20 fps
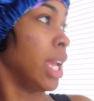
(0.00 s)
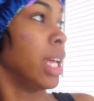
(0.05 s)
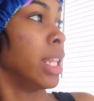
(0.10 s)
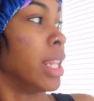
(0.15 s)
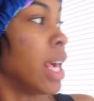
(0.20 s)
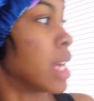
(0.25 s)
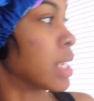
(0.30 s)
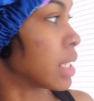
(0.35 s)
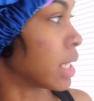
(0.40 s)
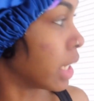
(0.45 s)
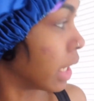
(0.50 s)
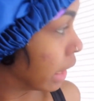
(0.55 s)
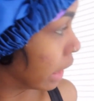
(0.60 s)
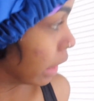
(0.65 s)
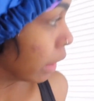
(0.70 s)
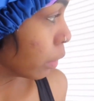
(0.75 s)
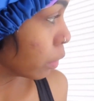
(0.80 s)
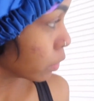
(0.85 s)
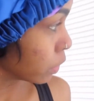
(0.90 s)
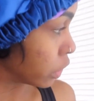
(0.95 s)
That's
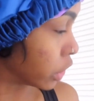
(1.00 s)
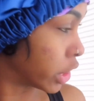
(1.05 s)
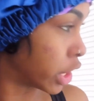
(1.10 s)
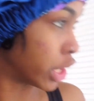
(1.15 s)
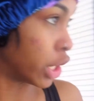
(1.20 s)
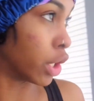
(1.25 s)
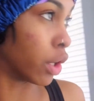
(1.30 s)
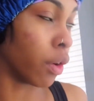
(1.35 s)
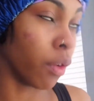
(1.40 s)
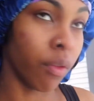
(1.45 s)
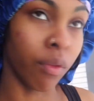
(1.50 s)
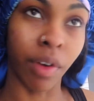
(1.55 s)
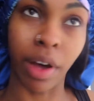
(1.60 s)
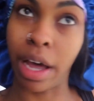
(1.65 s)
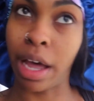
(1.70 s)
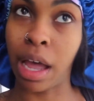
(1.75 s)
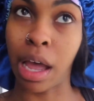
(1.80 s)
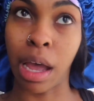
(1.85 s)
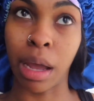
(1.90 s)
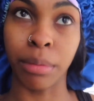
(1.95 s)
it. Chill
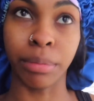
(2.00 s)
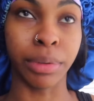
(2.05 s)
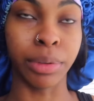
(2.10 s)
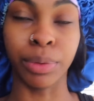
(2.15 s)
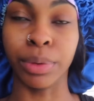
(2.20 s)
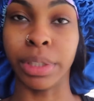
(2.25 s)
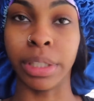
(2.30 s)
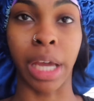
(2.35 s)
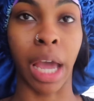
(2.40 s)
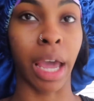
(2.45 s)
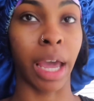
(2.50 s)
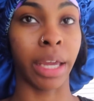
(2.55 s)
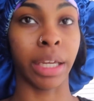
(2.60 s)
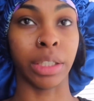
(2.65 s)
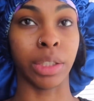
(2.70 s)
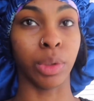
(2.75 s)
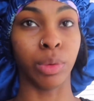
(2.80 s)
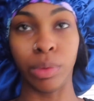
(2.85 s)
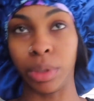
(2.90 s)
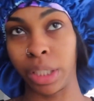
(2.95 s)
vibe. I
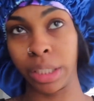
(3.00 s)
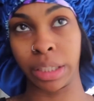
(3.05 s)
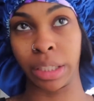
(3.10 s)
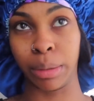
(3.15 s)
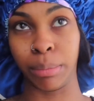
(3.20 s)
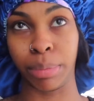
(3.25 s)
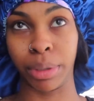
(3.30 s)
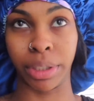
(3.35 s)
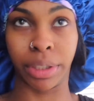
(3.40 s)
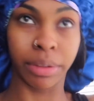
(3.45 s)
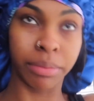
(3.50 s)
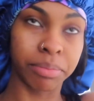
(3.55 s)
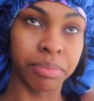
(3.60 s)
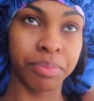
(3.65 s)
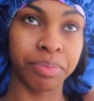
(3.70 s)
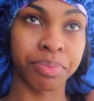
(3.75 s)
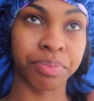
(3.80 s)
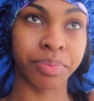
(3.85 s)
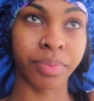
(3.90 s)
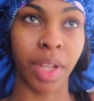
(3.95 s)
ain't do nothing, but
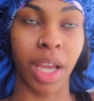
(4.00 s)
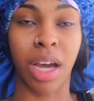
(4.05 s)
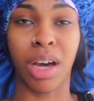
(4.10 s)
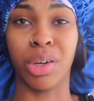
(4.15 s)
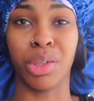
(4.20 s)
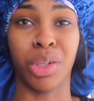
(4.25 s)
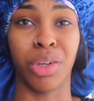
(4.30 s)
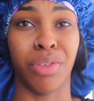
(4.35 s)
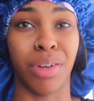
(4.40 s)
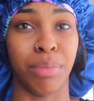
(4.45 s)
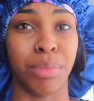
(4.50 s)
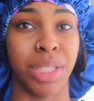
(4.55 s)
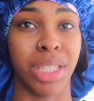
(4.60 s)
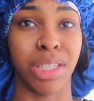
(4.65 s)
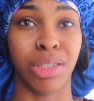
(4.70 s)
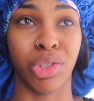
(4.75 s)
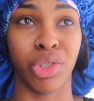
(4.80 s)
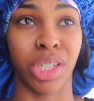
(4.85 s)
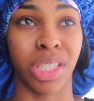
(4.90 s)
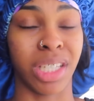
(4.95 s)
I don't know if I'm gonna
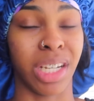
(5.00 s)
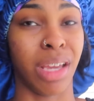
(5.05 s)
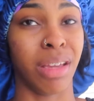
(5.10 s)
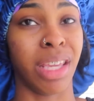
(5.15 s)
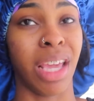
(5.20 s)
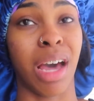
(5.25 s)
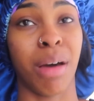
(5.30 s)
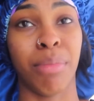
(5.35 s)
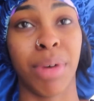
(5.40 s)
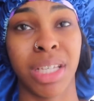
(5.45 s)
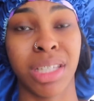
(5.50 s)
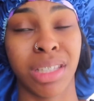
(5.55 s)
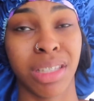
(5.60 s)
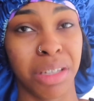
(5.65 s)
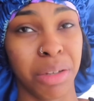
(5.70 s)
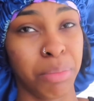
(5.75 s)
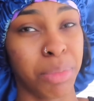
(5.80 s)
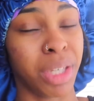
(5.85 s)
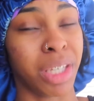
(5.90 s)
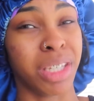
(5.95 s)
still drink today. Y'all, my
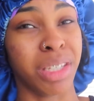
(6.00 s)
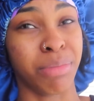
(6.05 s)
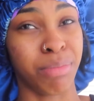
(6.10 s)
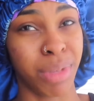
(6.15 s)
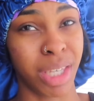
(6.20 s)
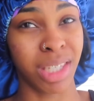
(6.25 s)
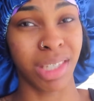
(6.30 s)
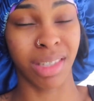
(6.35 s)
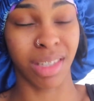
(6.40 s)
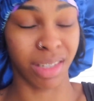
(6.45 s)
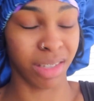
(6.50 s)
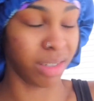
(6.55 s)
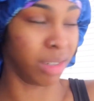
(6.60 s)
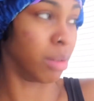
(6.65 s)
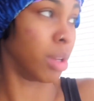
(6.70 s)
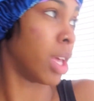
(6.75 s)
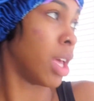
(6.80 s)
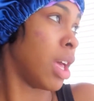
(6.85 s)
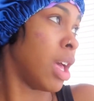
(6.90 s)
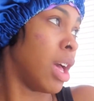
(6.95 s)
stomach is messed
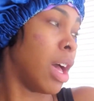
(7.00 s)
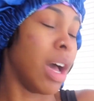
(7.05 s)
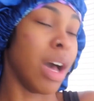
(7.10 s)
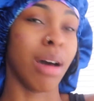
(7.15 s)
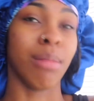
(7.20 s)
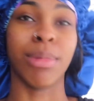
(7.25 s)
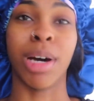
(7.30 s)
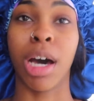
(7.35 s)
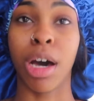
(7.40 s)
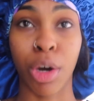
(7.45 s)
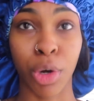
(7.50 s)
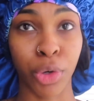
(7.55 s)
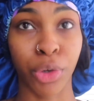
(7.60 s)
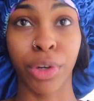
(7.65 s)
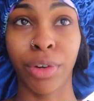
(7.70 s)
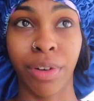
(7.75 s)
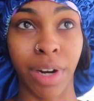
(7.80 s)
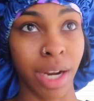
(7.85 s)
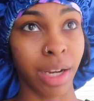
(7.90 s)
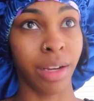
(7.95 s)
up. I'm hungry
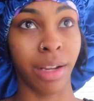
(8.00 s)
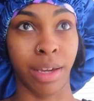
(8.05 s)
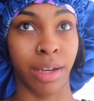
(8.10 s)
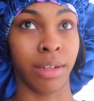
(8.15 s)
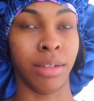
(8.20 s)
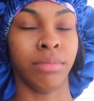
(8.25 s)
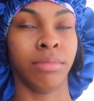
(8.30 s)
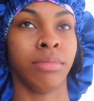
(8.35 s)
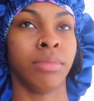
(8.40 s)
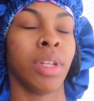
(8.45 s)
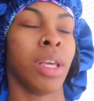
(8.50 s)
right now.